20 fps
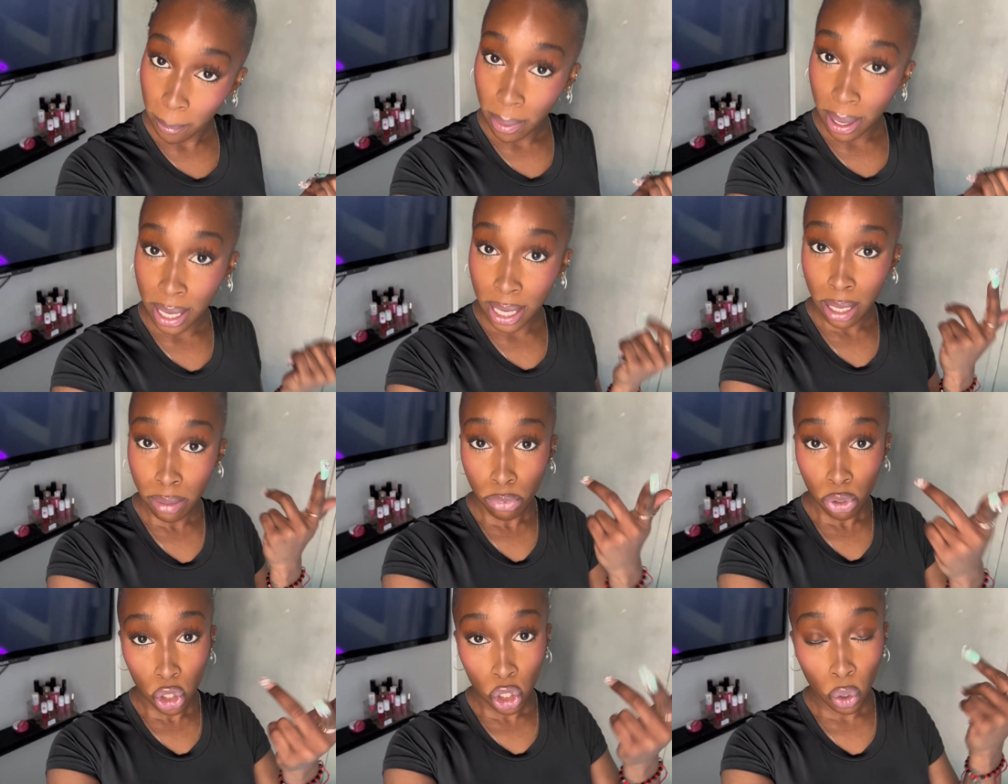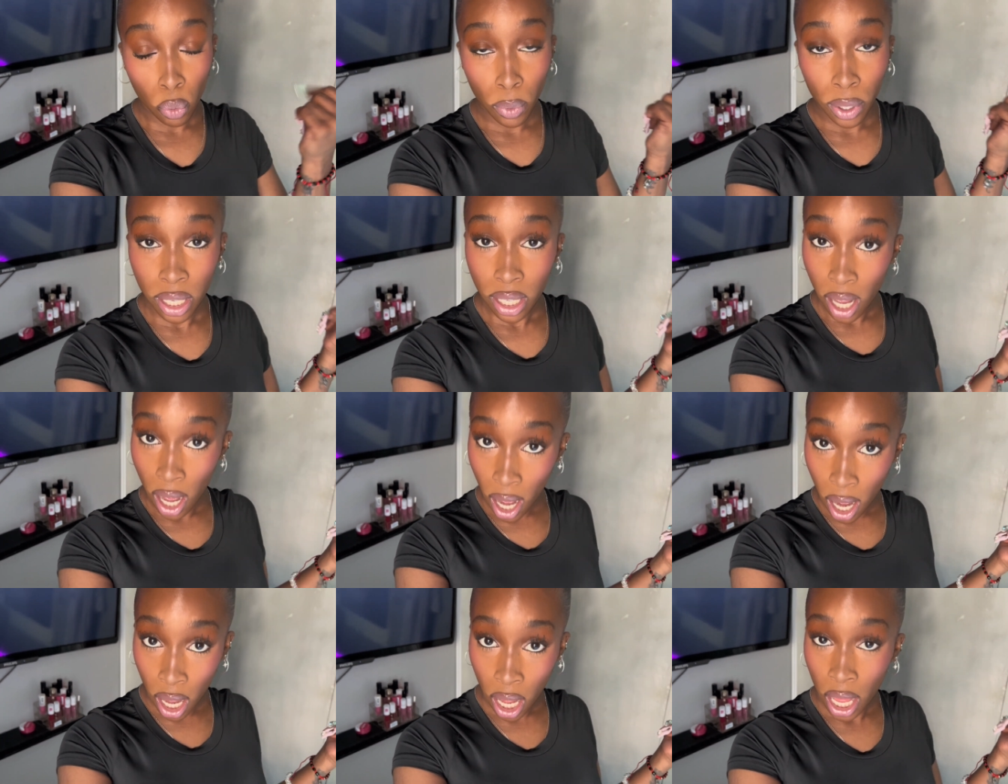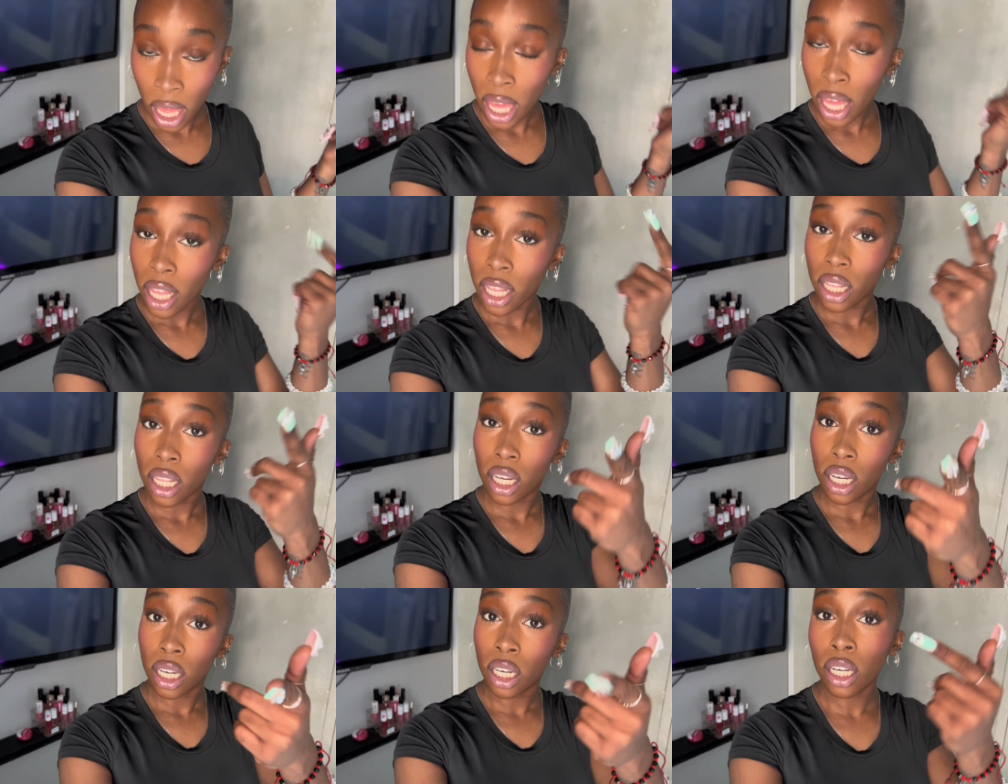And I'm showing y'all
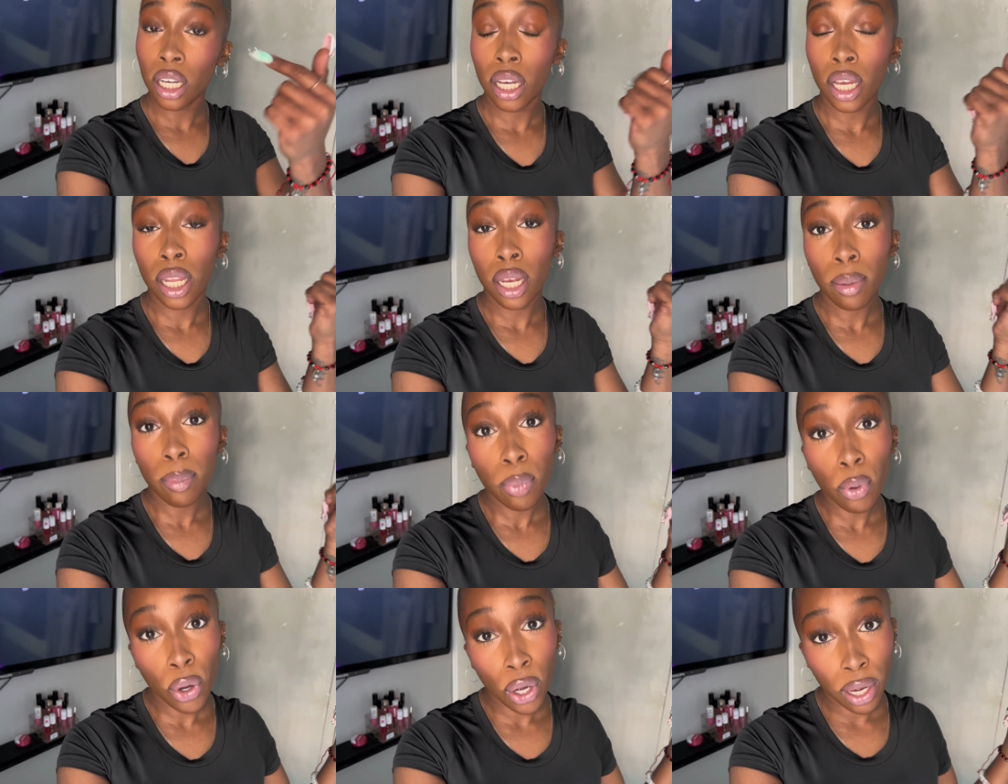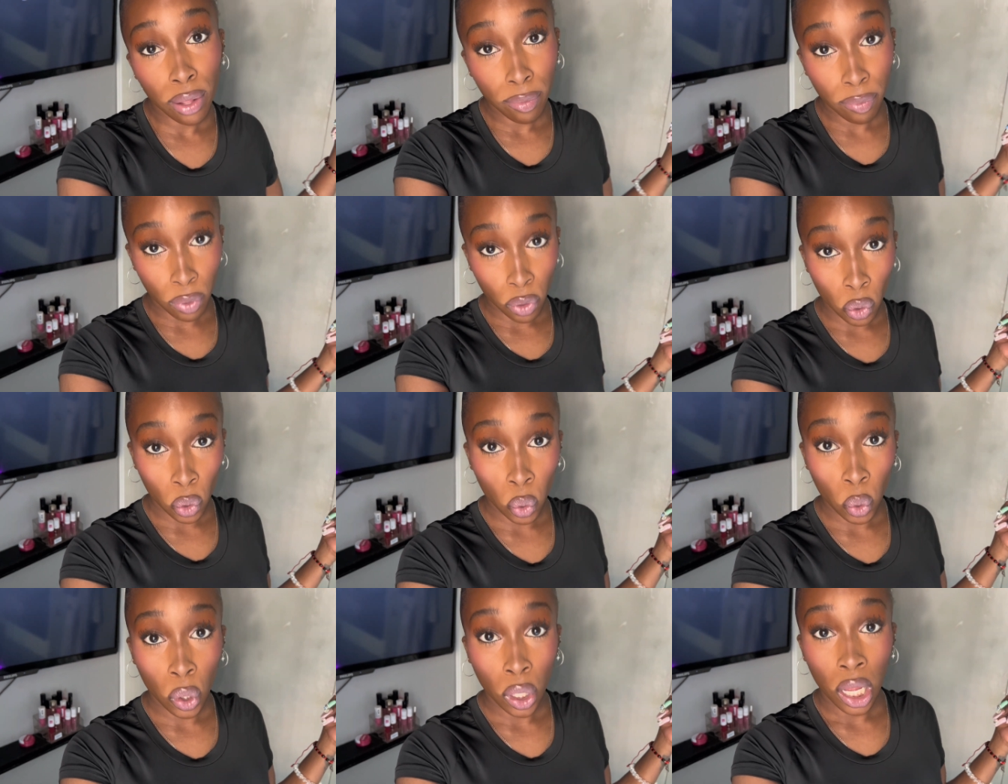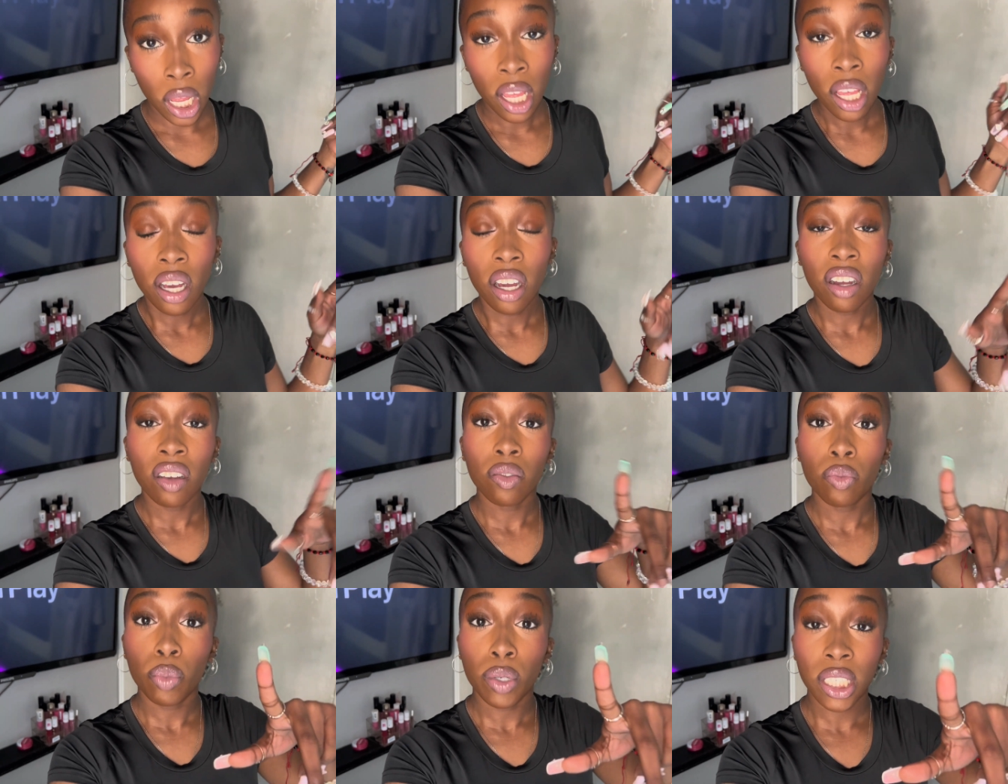the hood point of view
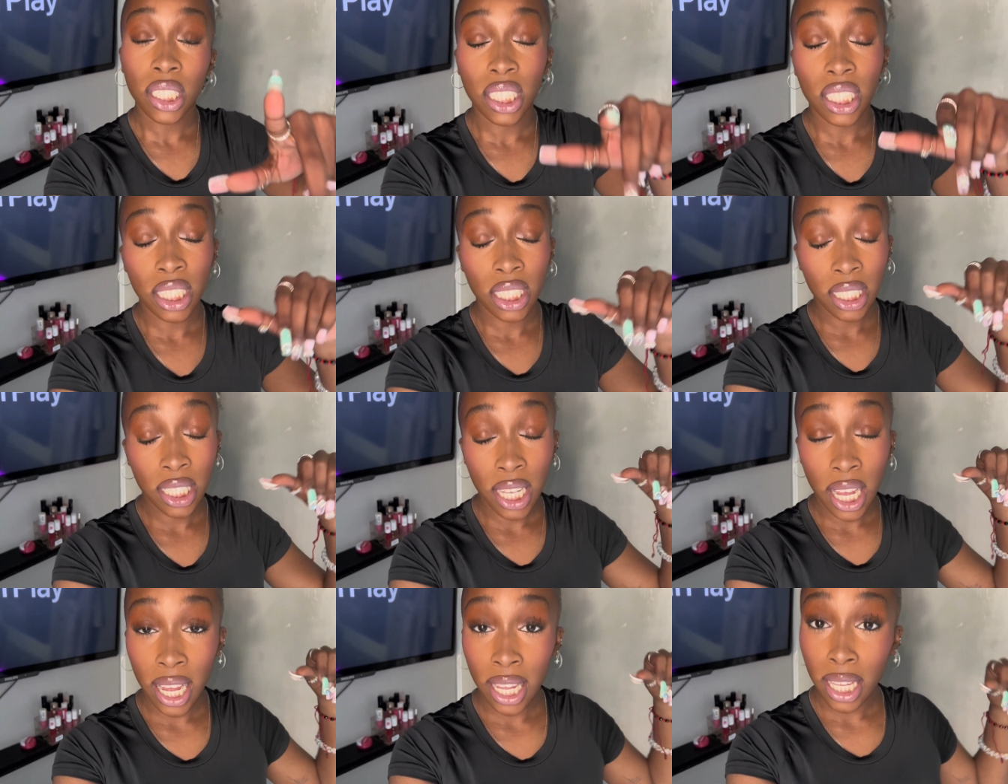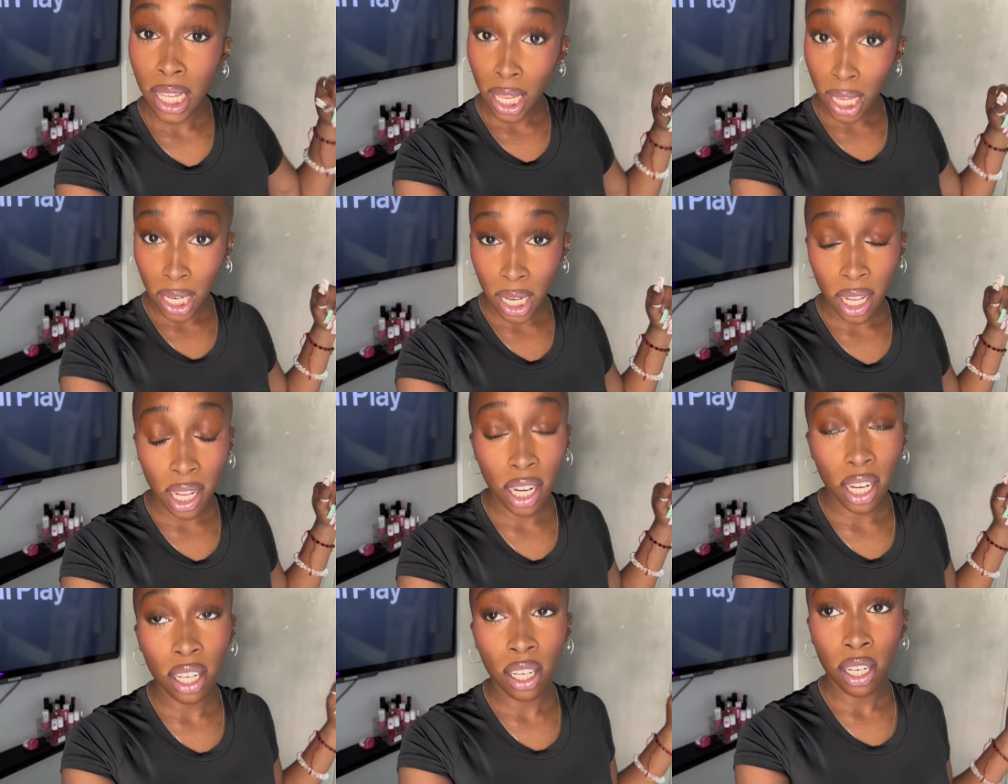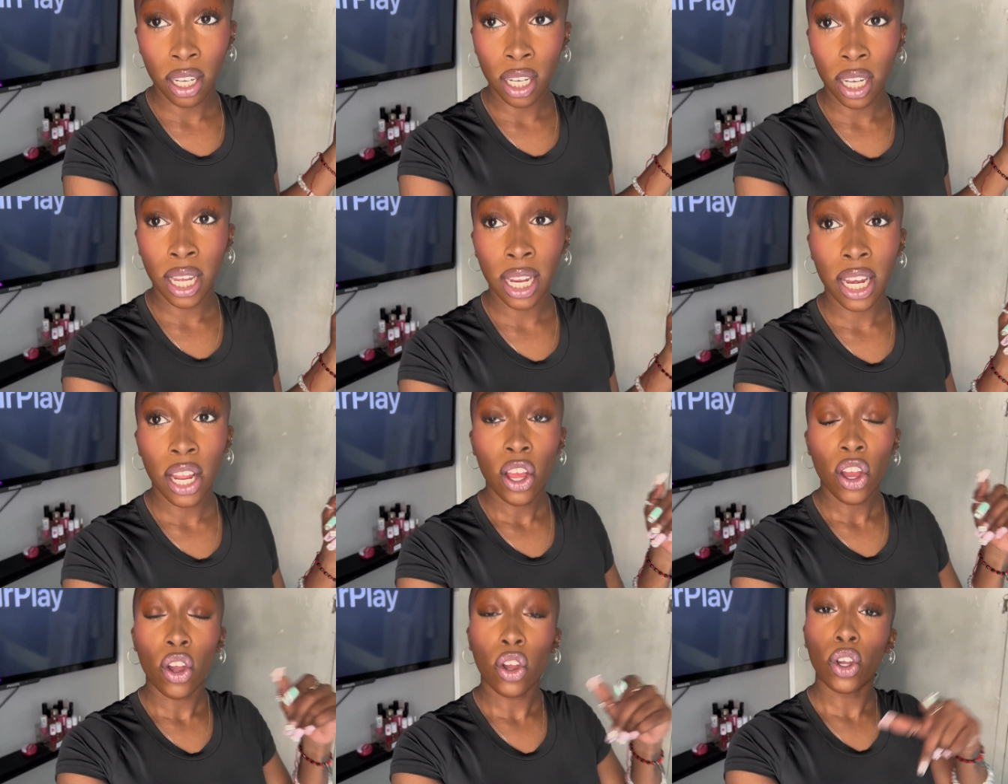of Princess Diana in the hood
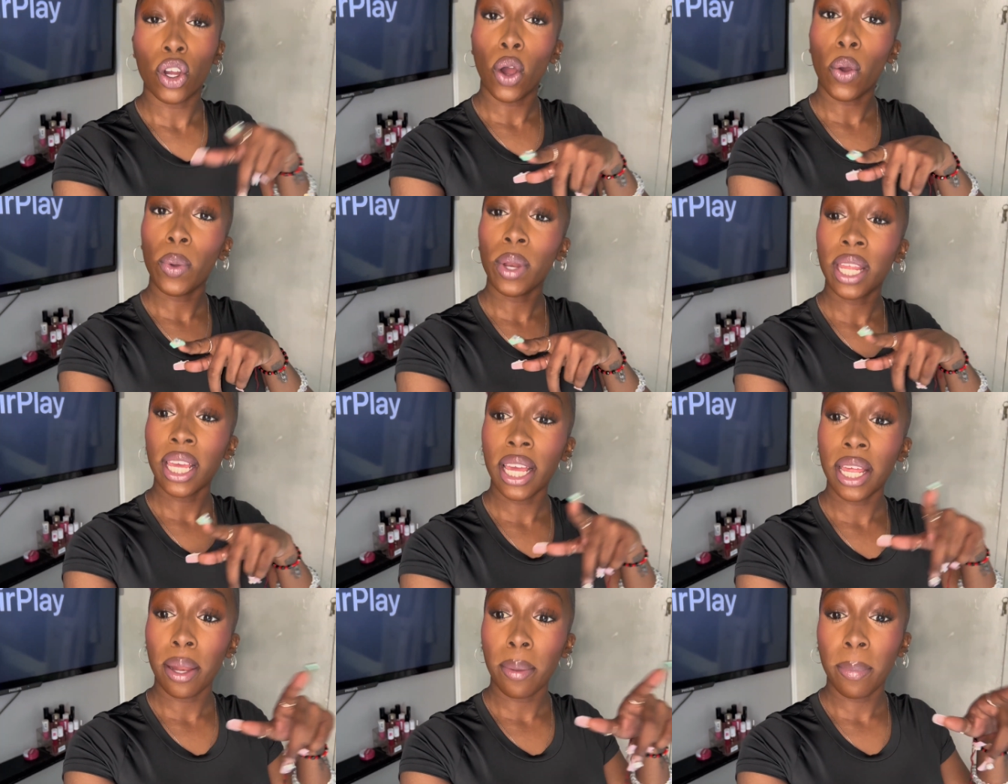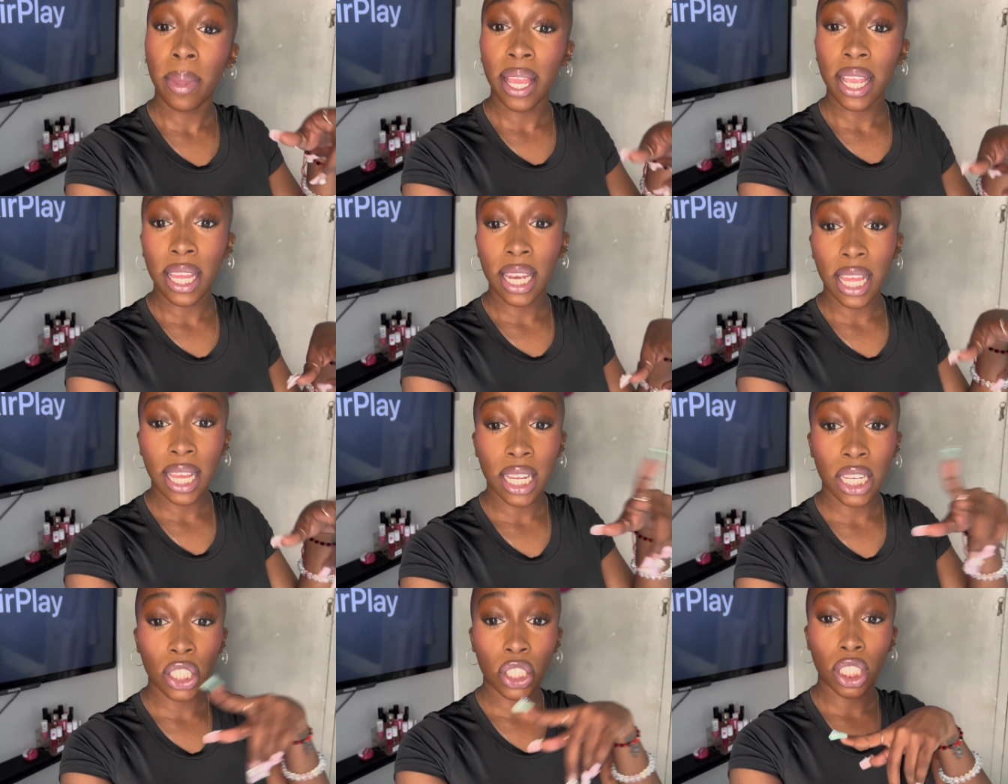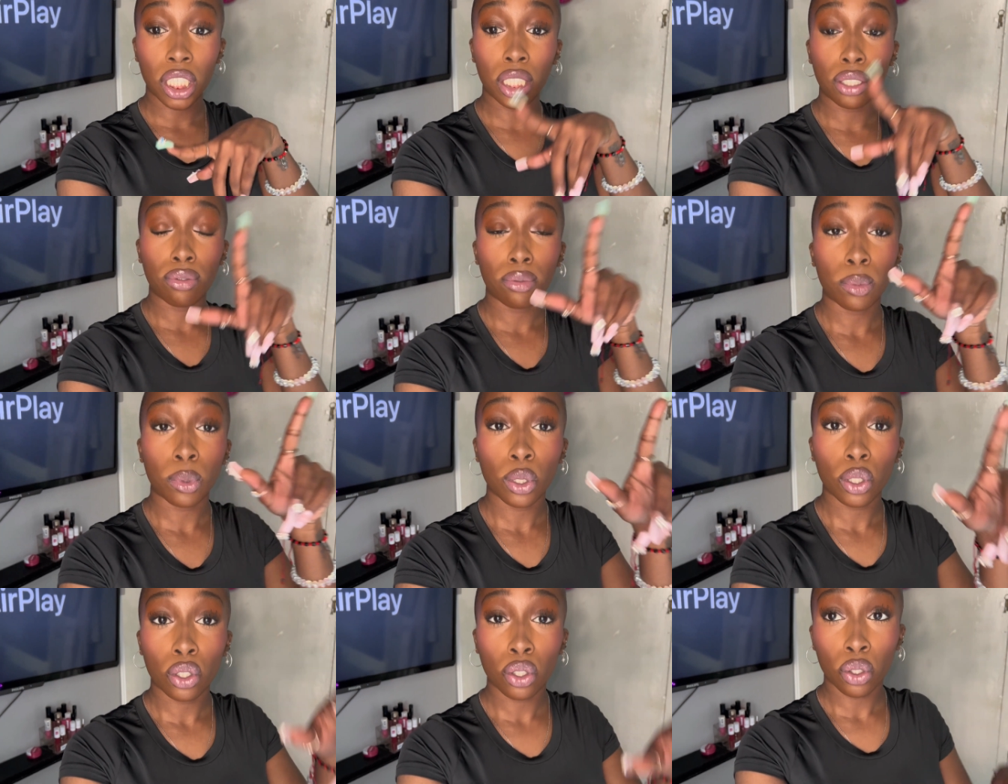going to get a bacon, egg, and cheese from
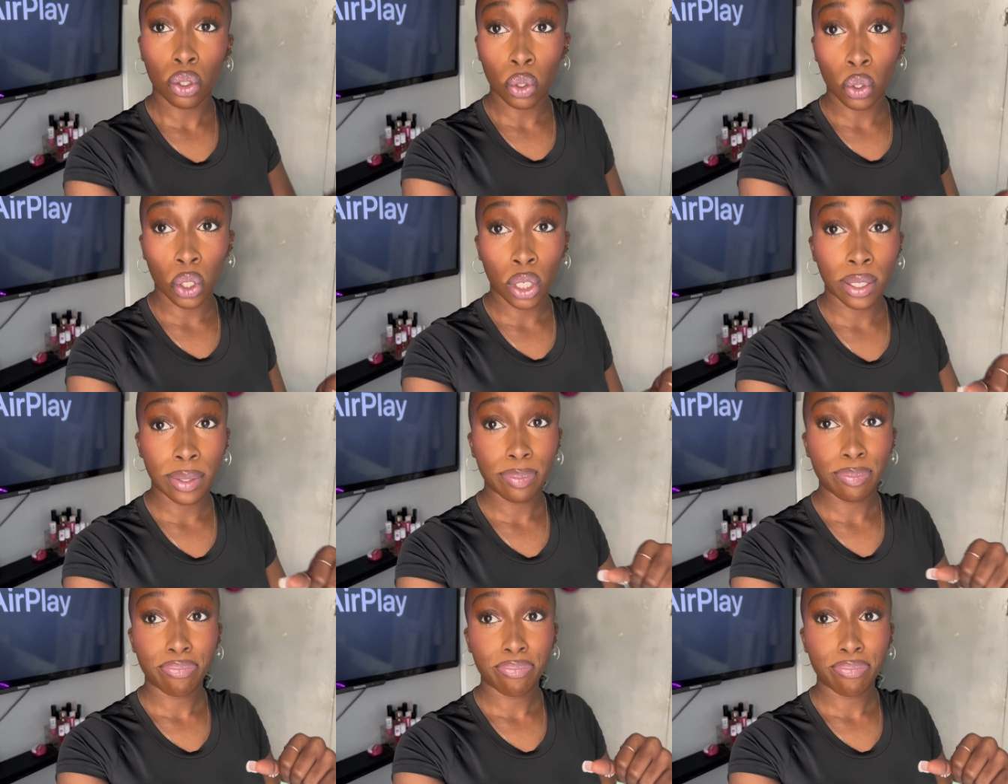the store.